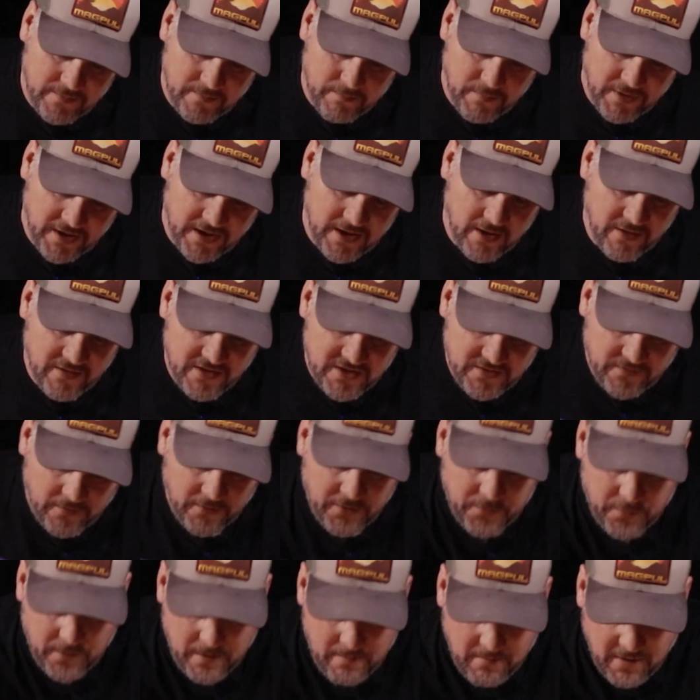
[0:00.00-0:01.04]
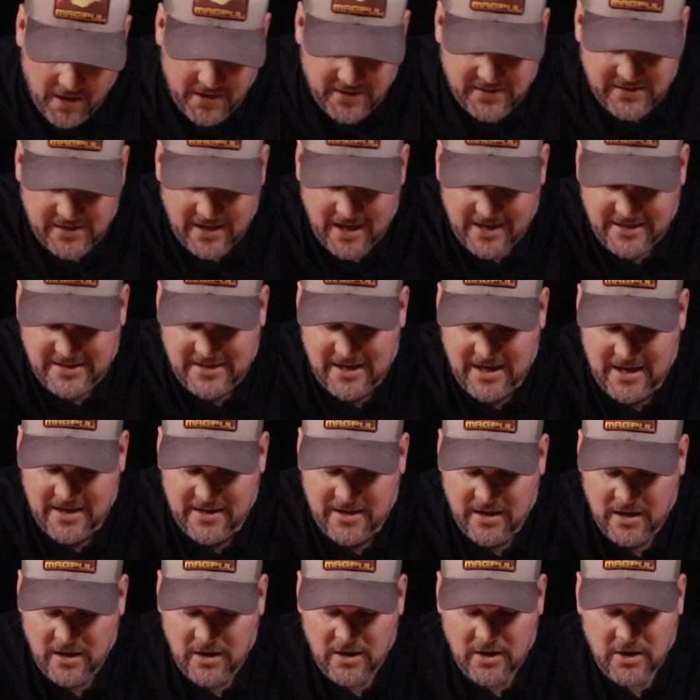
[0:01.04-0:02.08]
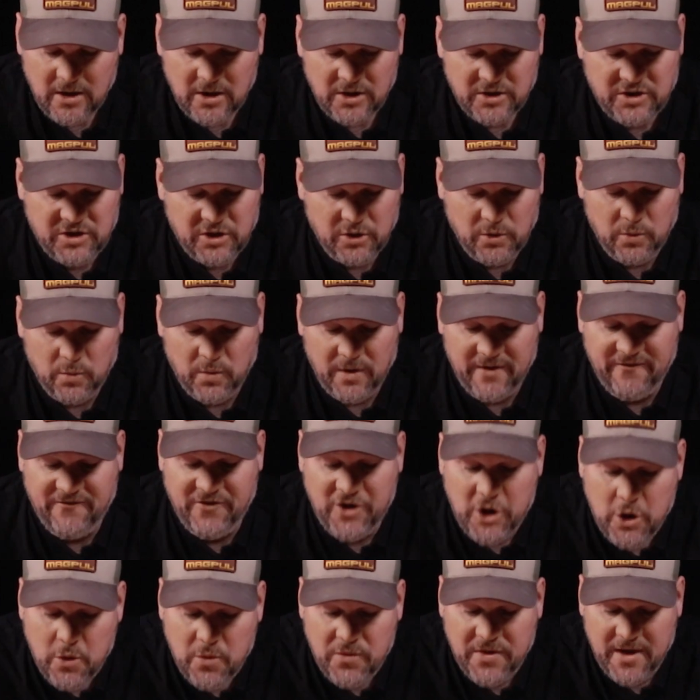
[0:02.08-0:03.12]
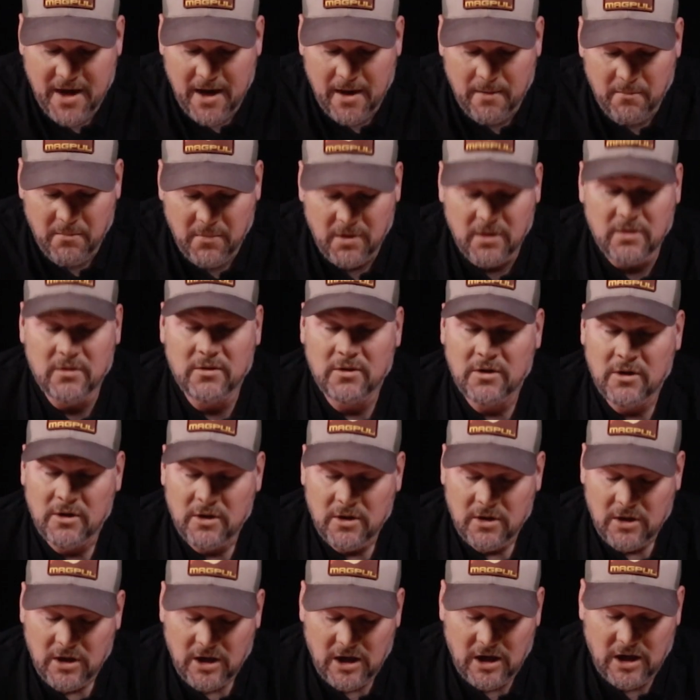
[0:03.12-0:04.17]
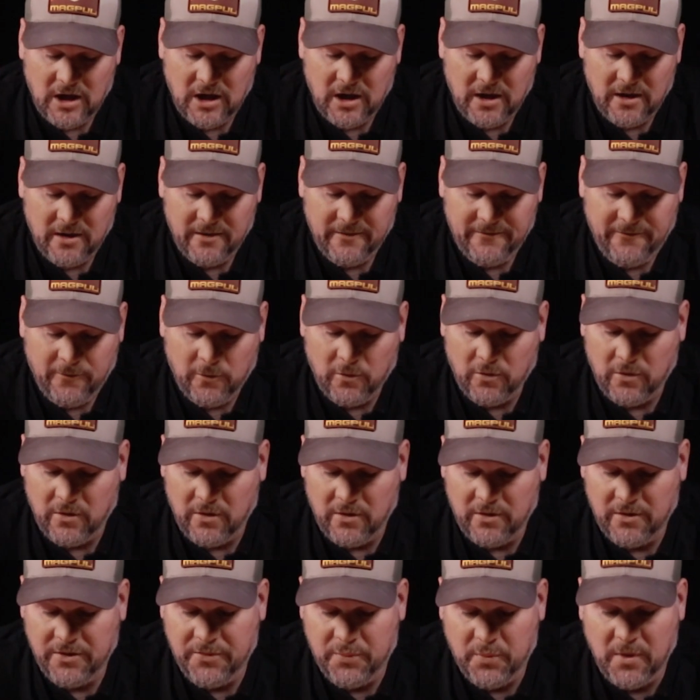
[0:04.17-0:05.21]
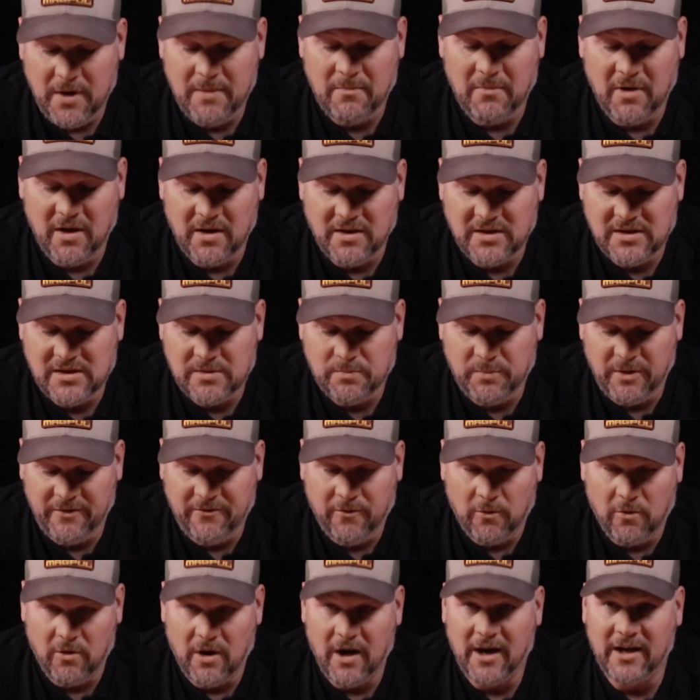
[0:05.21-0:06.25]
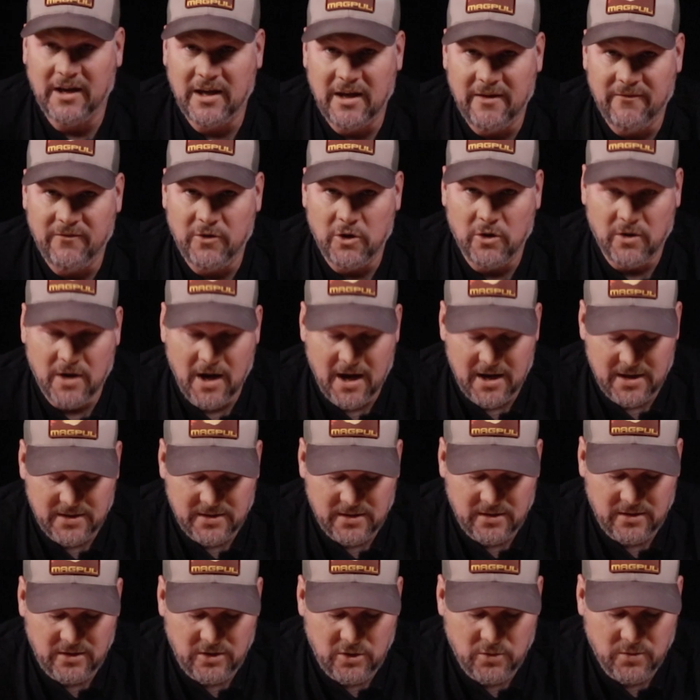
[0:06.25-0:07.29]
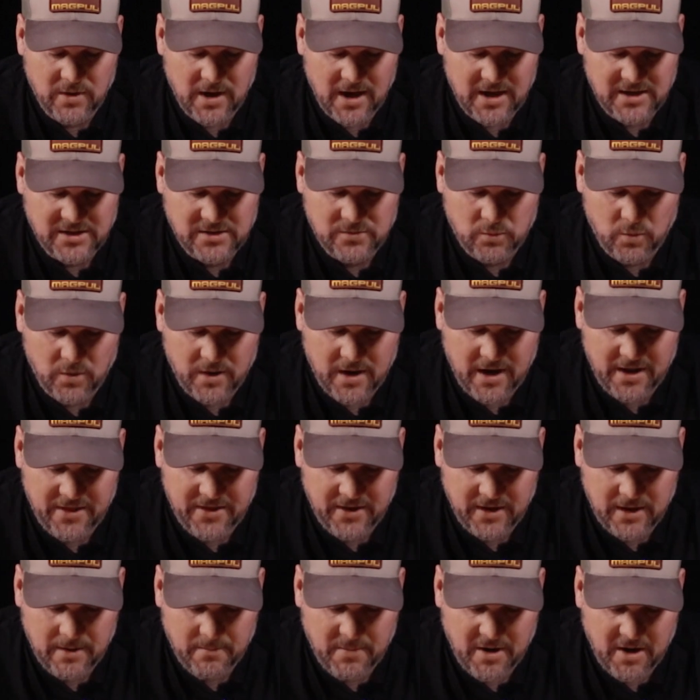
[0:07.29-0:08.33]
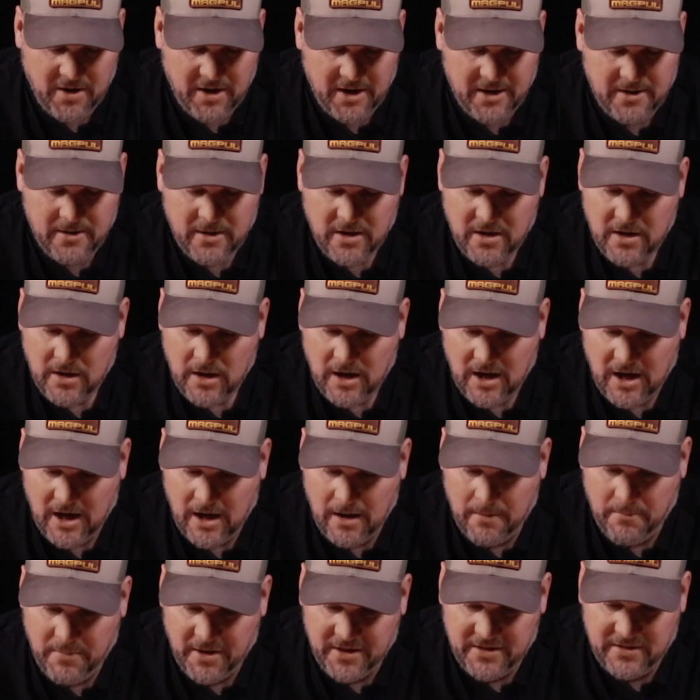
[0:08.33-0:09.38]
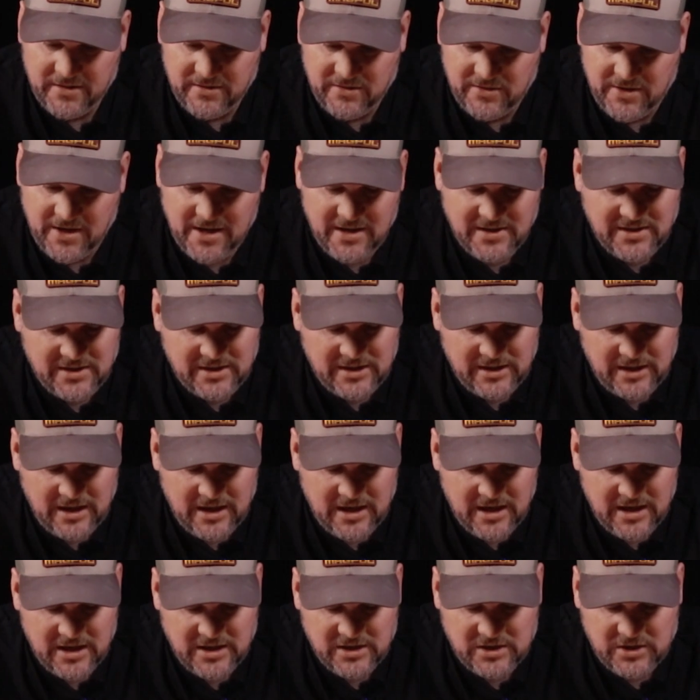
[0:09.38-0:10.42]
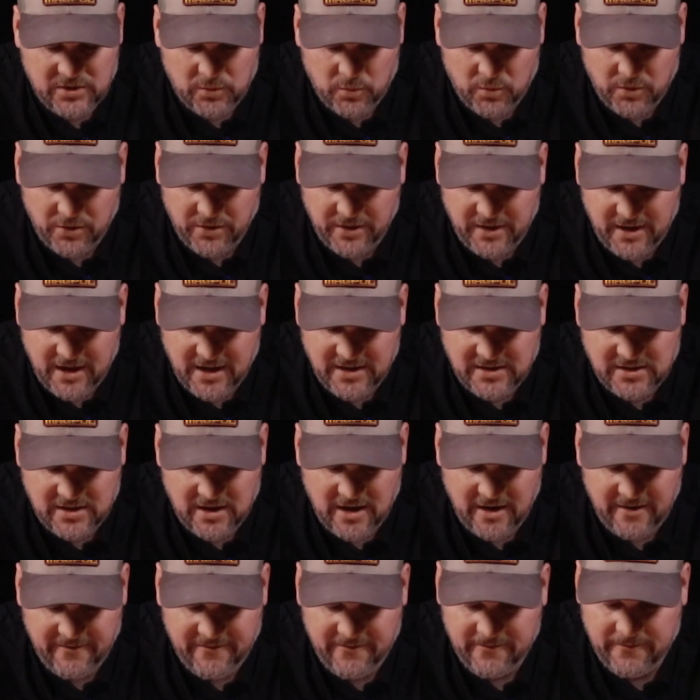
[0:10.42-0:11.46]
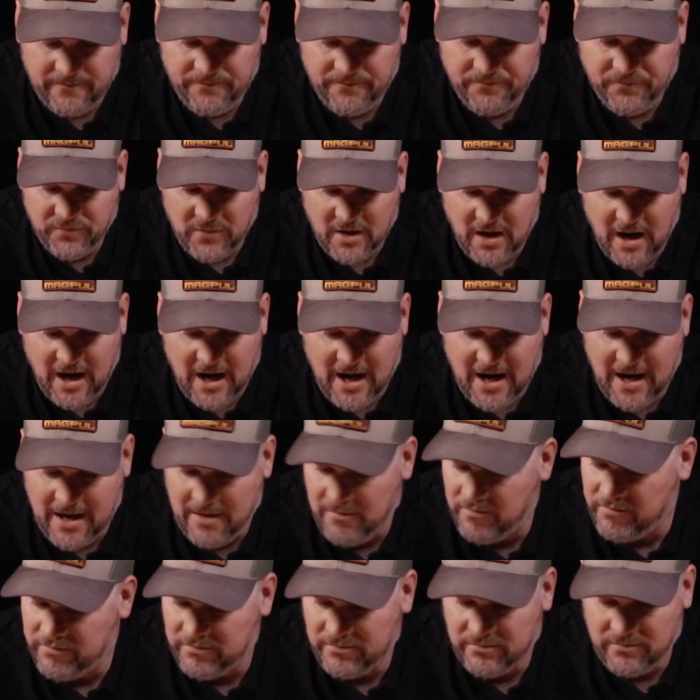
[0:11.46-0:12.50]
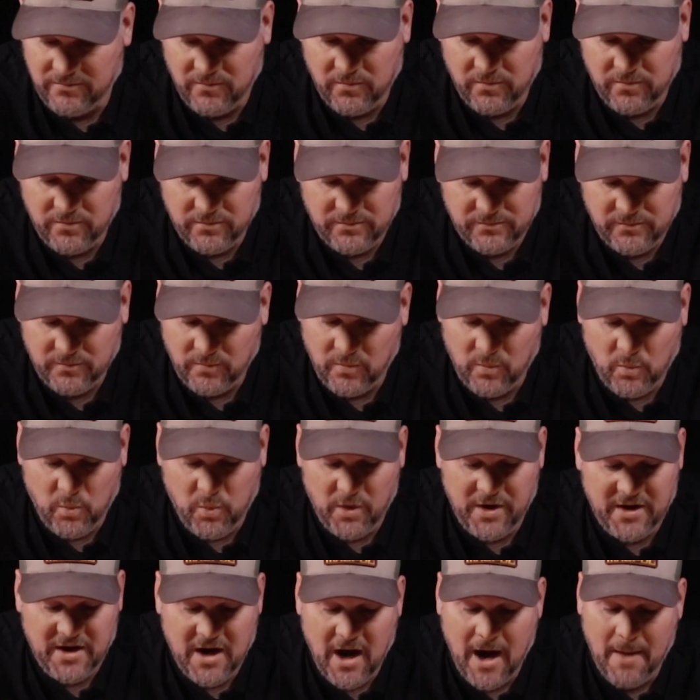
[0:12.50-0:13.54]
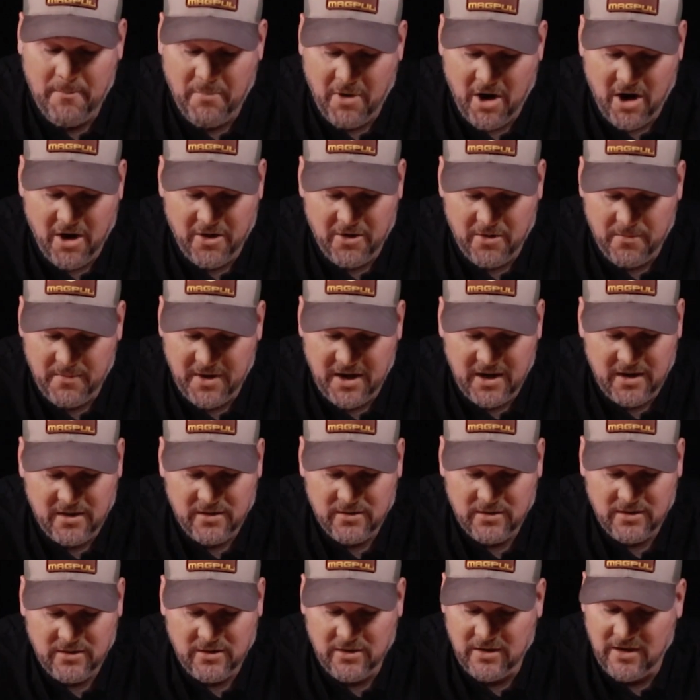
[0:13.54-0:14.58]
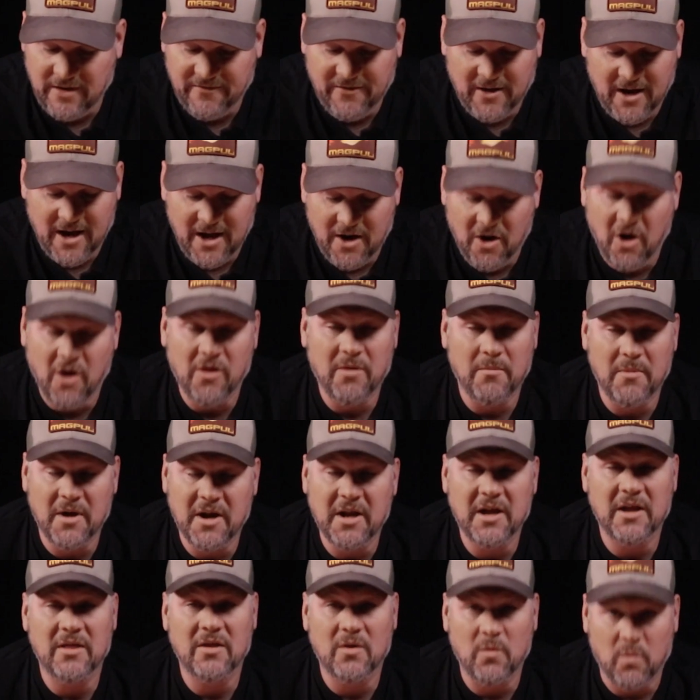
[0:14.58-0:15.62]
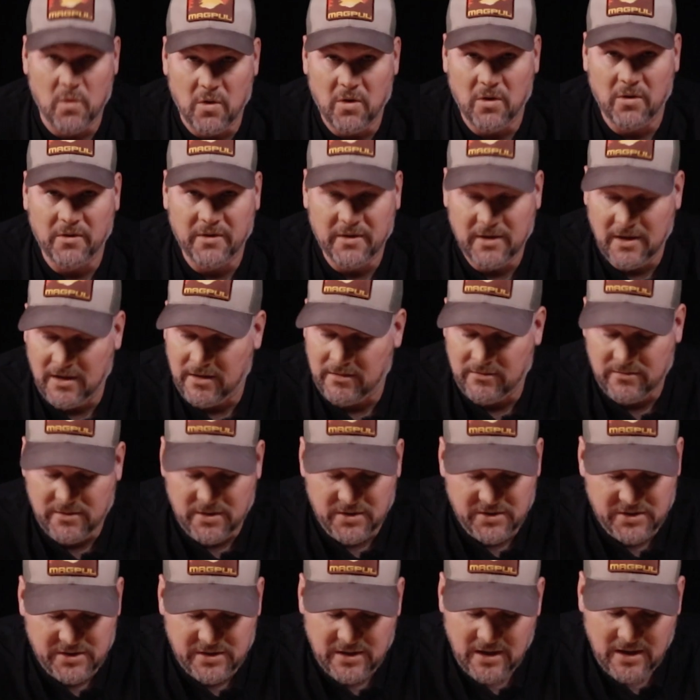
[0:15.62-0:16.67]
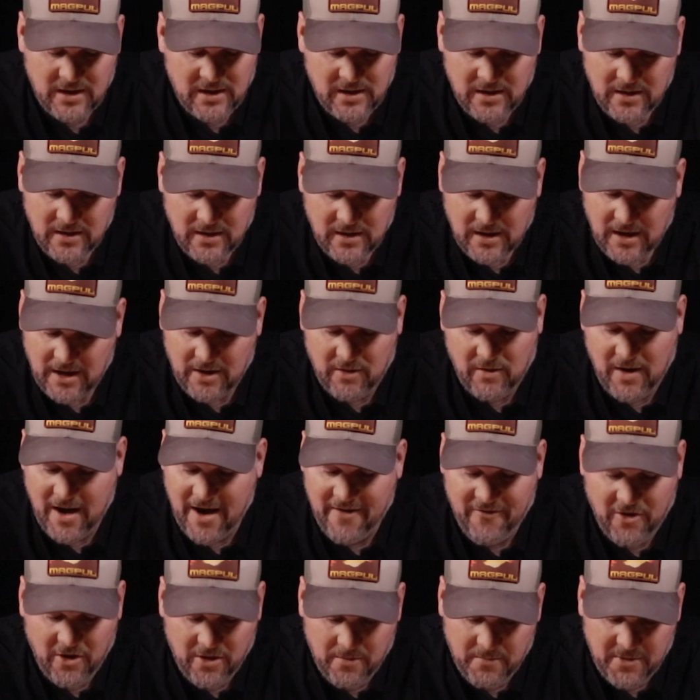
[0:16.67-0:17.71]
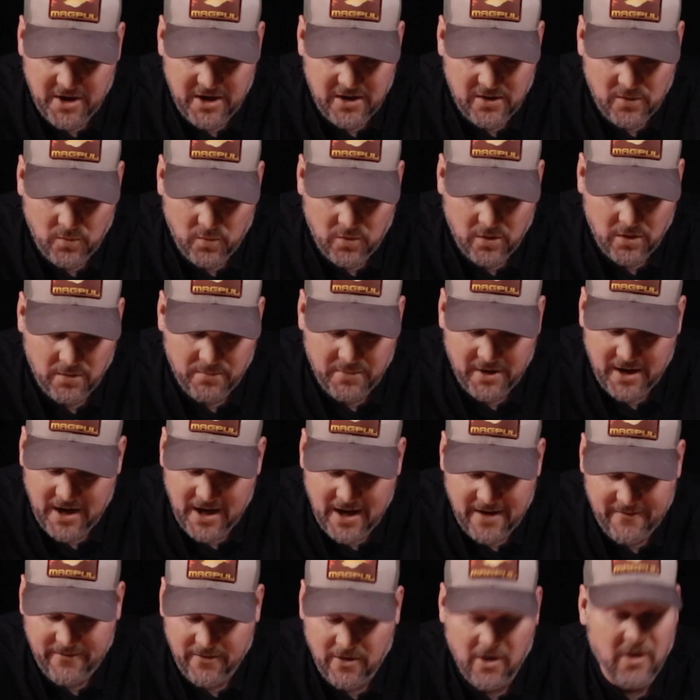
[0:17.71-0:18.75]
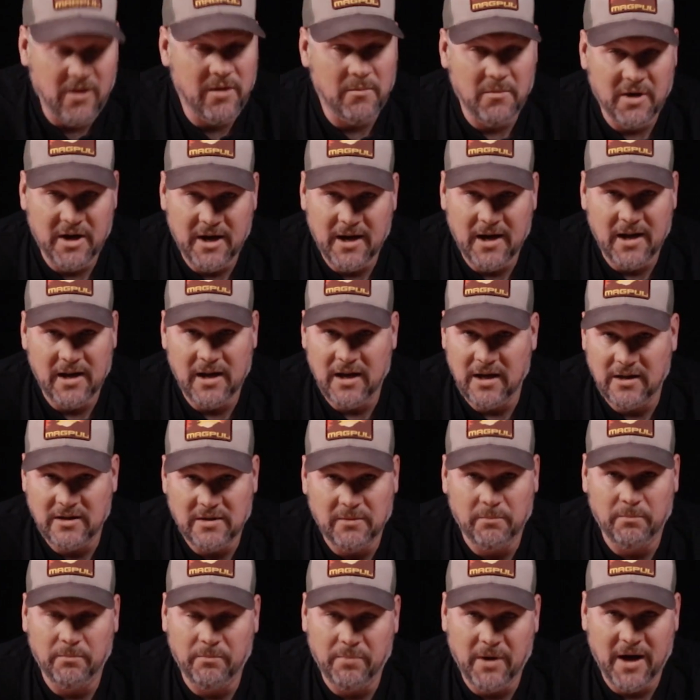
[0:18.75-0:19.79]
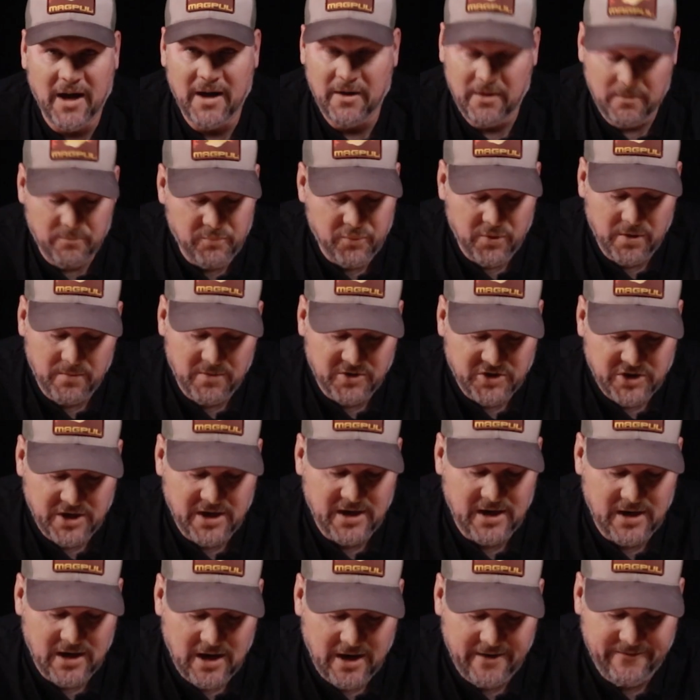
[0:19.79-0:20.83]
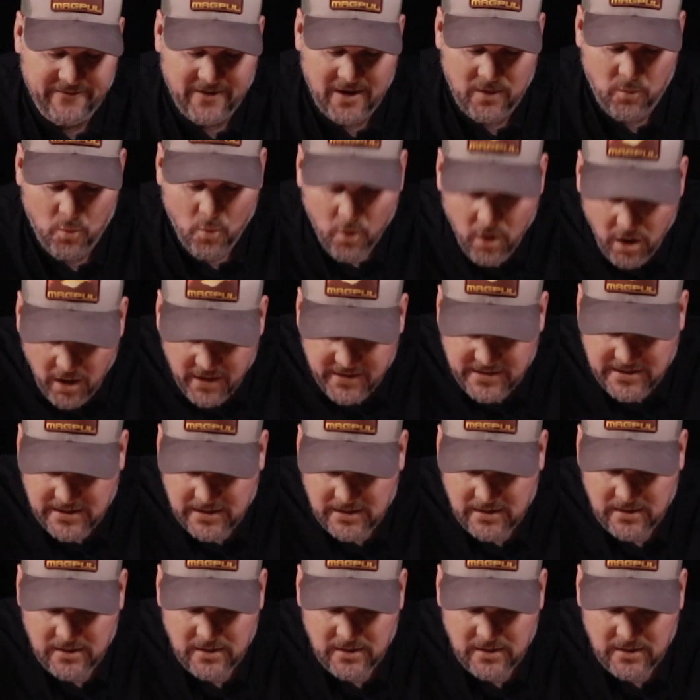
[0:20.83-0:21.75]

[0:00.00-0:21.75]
Been carrying this for 3 months, and I tend to review them for 3 months before I give you guys what I think about it. But this is really nice knife. I would not bother me if I had all the money in the world, and I don't have all the money in the world, but I have all the money I need to buy pretty much any knife I want.